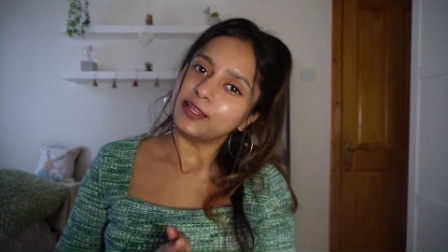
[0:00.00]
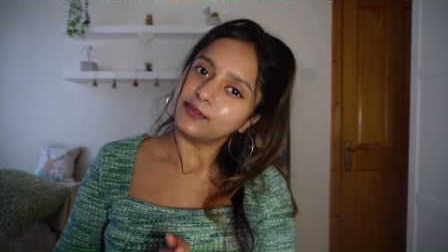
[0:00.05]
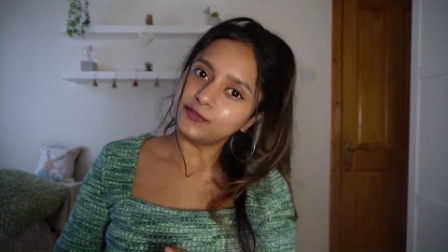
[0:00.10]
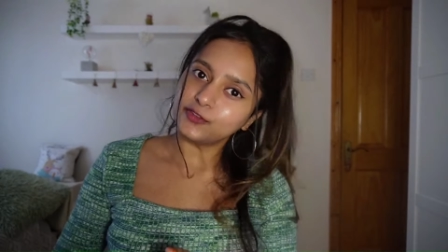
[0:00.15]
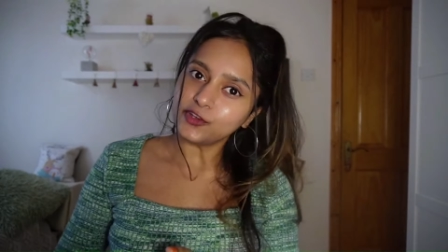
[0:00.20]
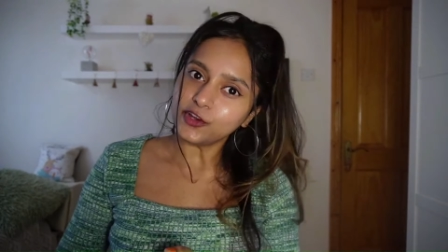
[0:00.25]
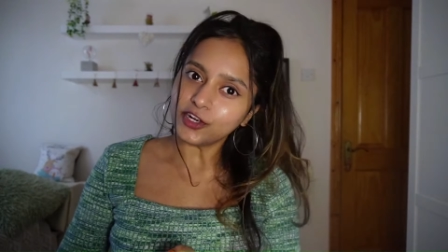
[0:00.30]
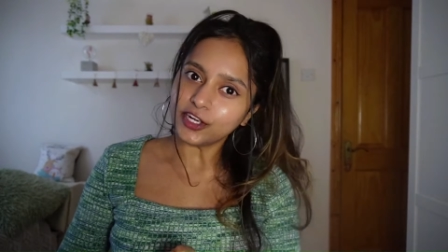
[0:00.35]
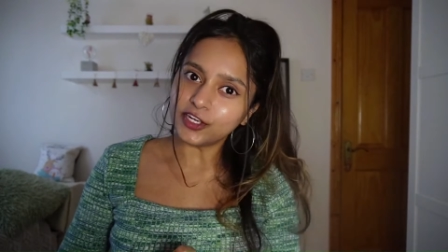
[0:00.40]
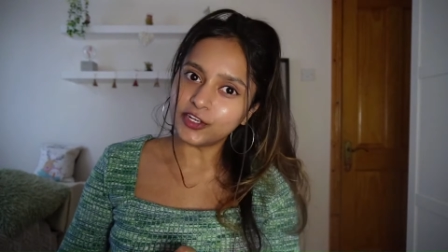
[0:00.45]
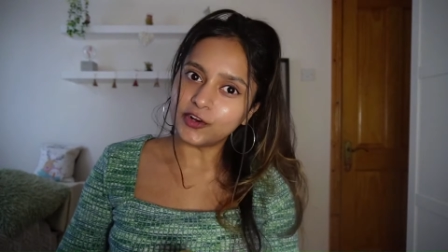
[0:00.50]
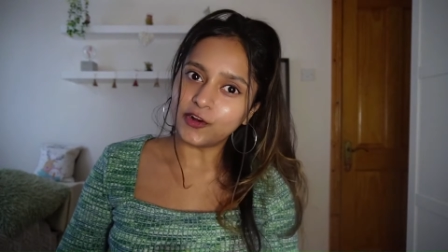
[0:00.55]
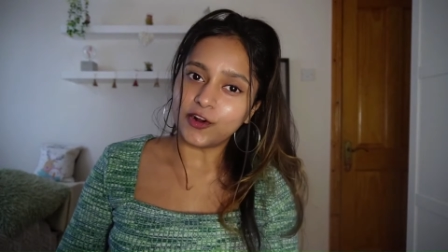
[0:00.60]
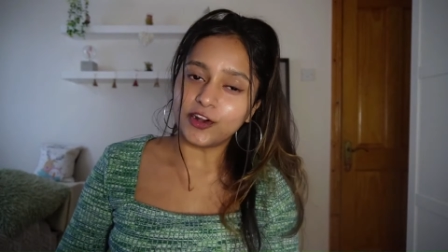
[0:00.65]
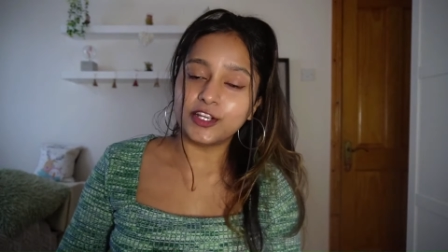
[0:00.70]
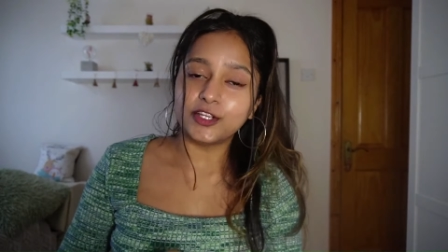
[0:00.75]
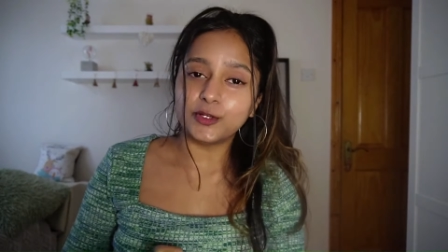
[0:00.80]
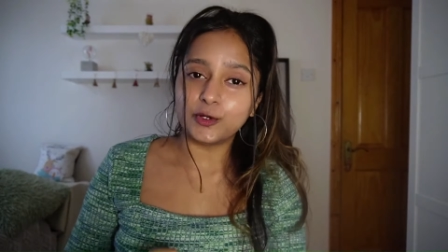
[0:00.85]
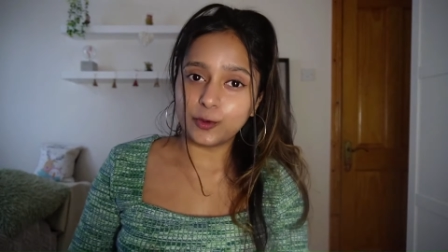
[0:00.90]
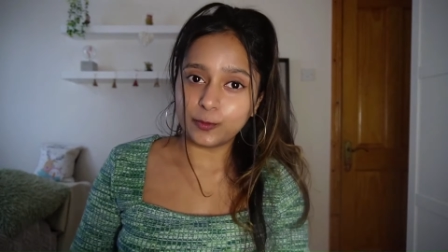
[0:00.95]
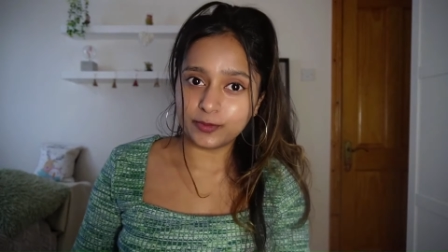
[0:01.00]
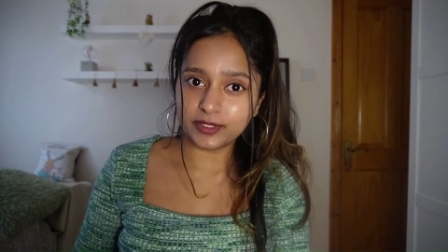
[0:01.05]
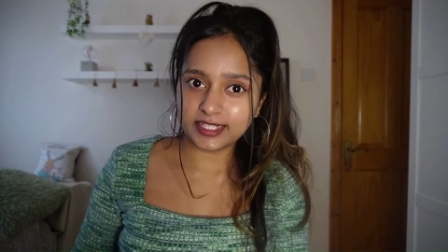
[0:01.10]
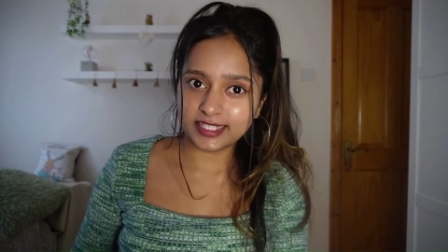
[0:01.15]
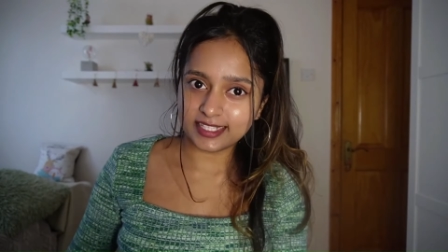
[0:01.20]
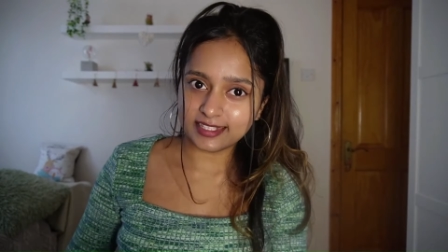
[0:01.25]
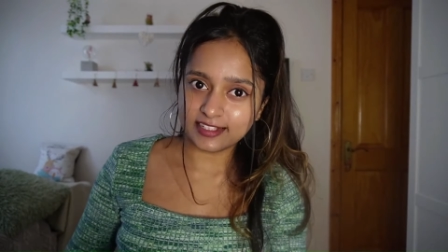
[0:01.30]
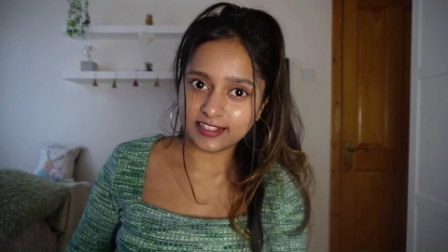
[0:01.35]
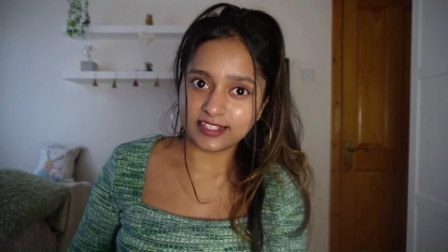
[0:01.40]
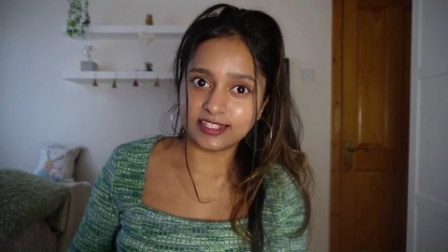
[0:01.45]
you're a non-European
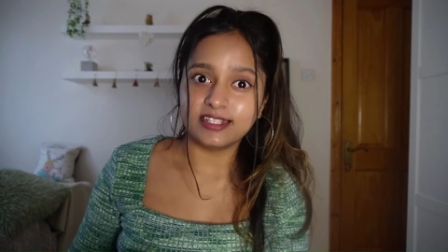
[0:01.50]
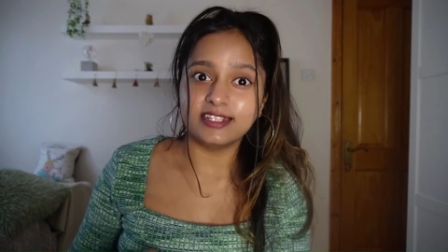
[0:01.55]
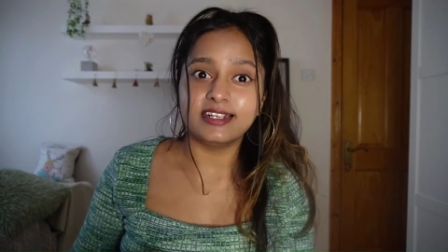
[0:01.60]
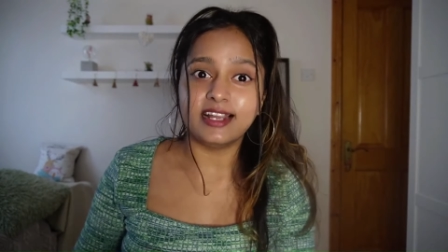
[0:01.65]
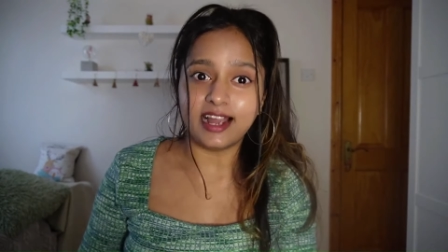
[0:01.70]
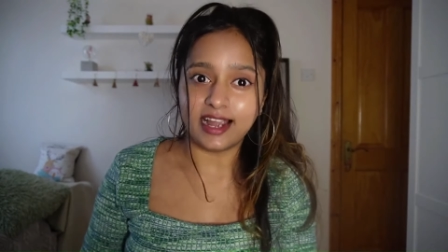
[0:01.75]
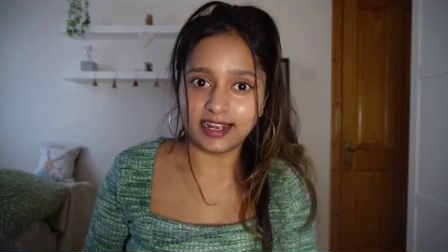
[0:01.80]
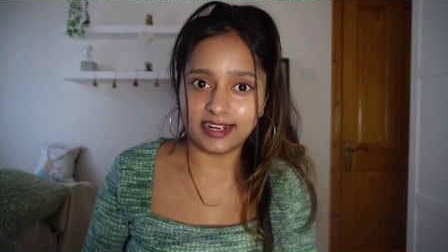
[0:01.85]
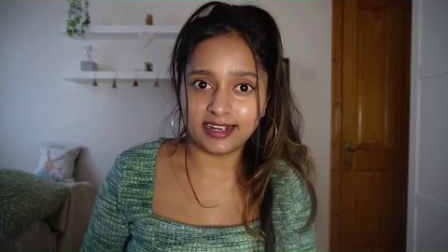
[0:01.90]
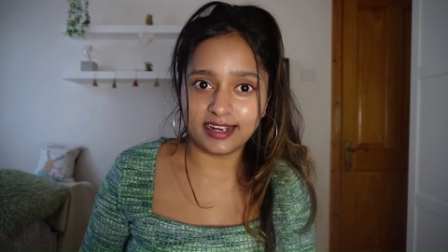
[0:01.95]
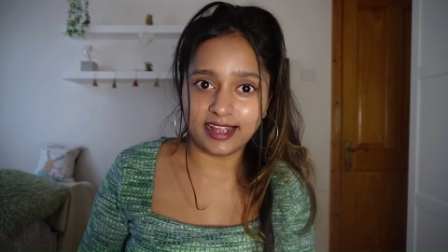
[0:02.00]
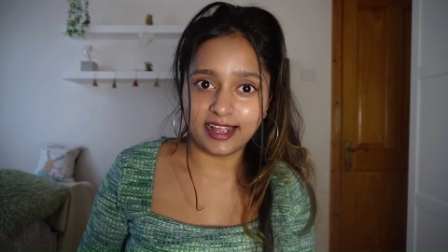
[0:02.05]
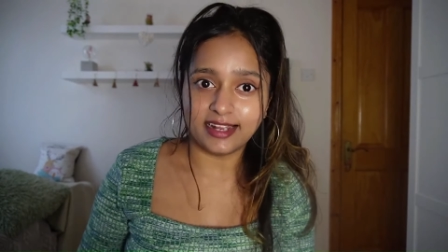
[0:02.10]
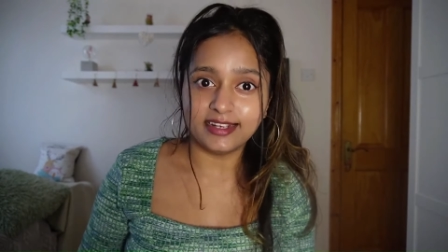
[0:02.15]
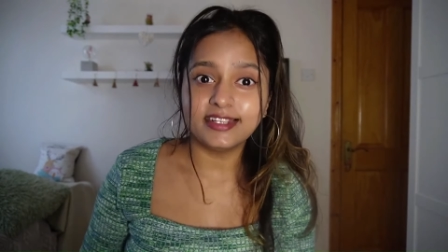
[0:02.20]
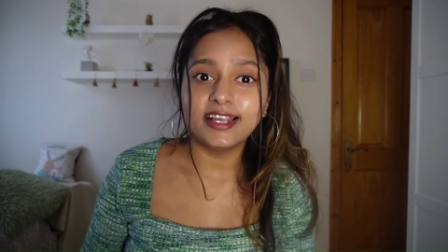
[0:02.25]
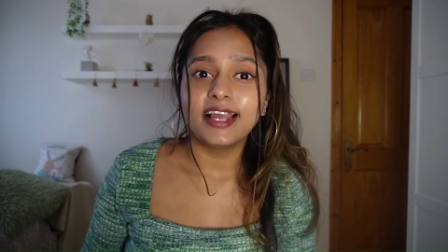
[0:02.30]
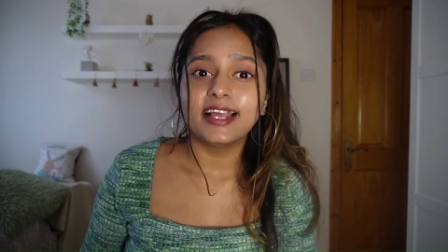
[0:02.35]
citizen in Ireland,